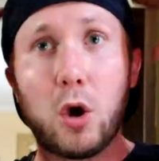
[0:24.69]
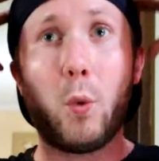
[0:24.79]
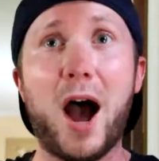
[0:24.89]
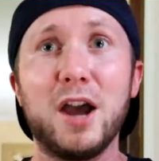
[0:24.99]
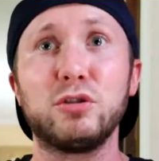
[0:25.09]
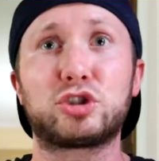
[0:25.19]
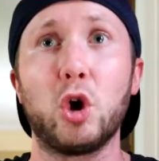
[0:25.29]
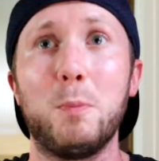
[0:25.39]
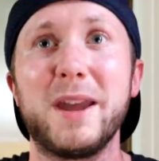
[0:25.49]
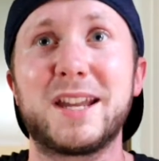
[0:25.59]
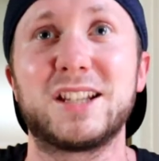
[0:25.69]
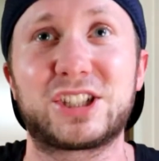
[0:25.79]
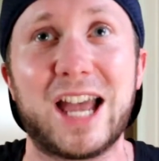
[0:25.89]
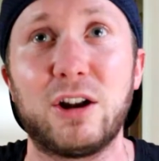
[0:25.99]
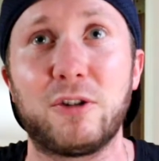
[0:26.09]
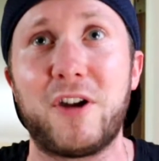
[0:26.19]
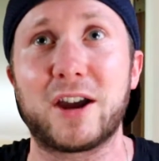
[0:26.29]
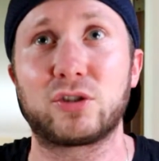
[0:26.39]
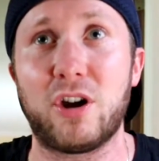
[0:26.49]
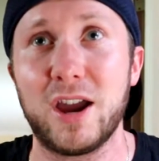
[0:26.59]
Why are you still making the sound
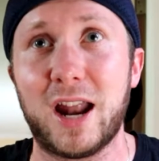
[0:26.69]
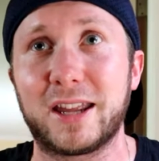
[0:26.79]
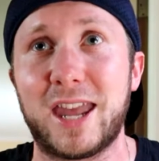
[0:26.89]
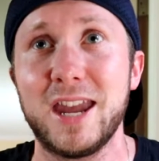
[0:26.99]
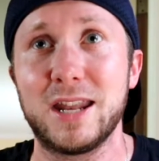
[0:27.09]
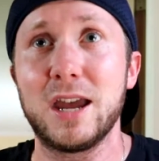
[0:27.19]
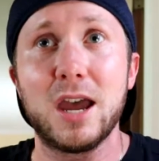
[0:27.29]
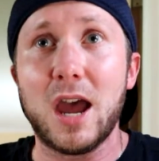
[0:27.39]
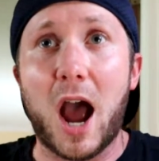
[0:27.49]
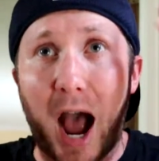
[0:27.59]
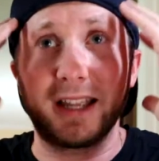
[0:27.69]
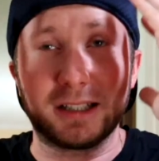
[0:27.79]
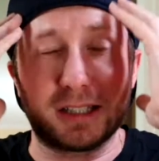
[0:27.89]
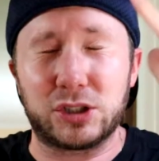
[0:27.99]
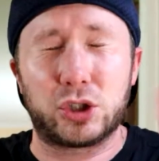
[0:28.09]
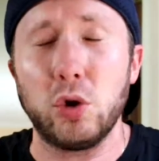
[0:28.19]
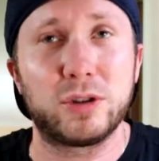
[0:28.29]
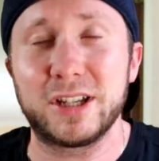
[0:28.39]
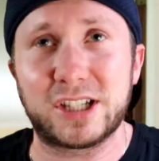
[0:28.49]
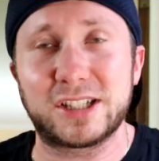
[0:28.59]
effect, alright? Dude,
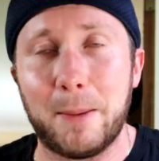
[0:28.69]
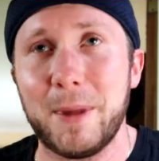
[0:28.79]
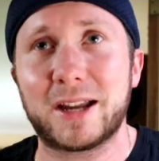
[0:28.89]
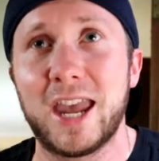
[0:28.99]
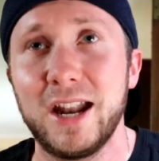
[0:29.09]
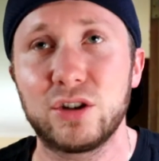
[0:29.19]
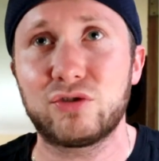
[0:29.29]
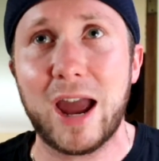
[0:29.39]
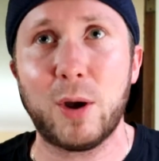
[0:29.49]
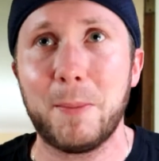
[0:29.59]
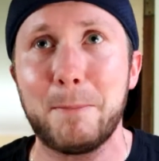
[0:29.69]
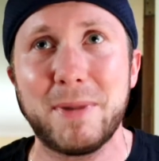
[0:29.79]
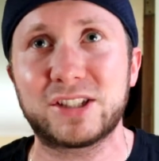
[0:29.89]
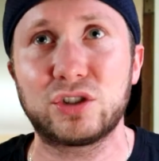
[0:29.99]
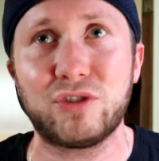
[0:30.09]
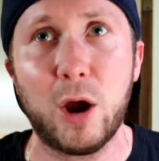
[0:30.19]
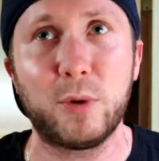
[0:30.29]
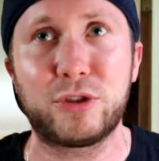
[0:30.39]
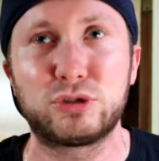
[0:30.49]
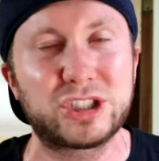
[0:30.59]
I'm not kidding around. I'm not messing around
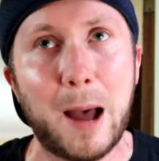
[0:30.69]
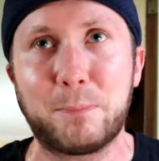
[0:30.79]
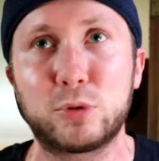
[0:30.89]
with you. Stop.